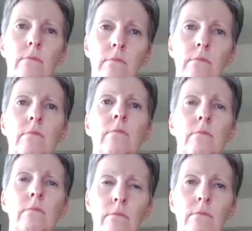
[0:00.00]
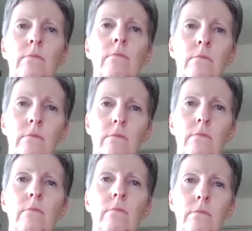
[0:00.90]

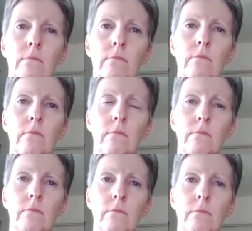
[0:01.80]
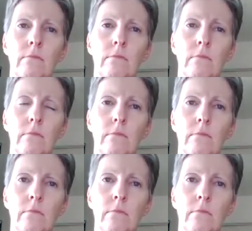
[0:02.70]
(not speaking)